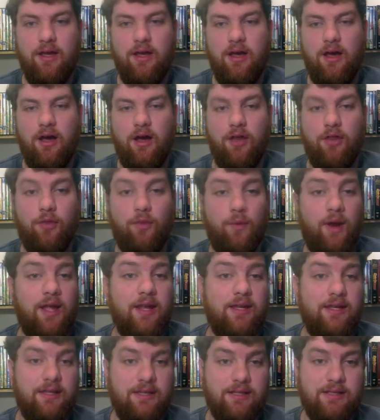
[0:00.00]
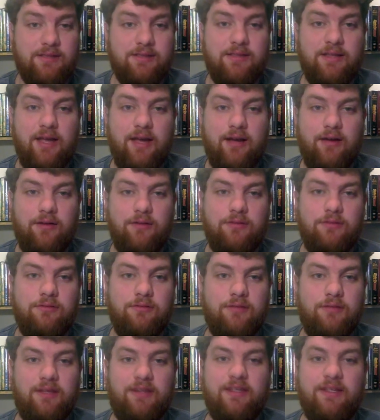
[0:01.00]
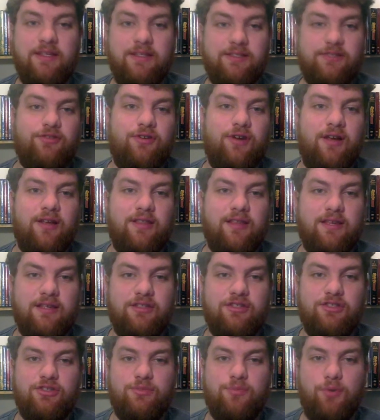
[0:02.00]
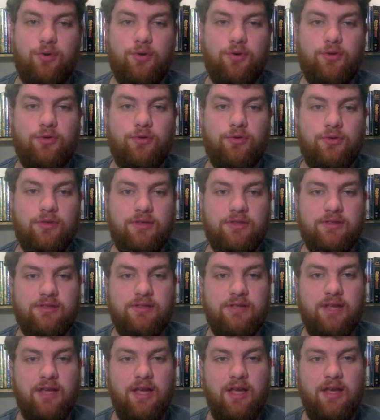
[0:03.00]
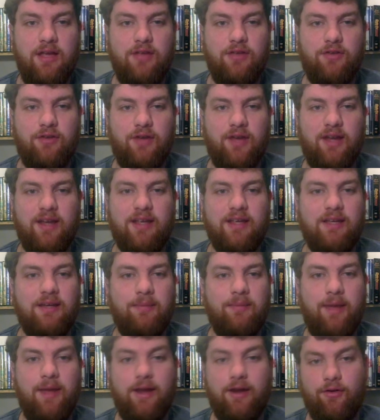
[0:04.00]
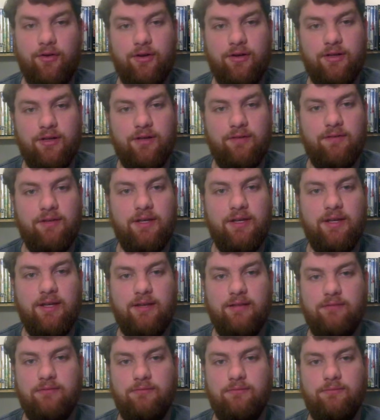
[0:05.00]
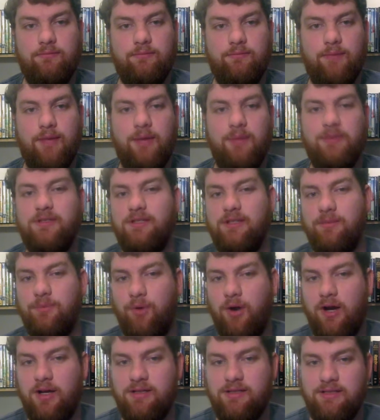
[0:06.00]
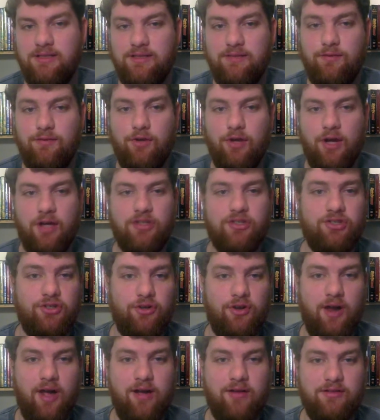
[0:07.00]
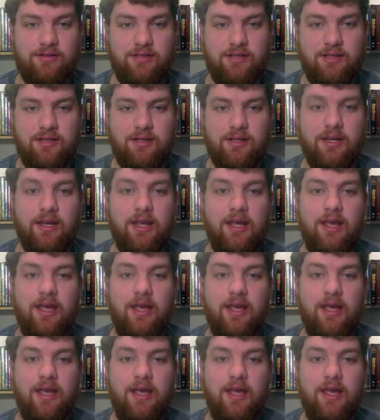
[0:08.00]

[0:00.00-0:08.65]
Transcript: The rating is now, like, the history I think is just pretty cool because you'll kind of get a background of it and maybe see the process if you're not sure how it's done,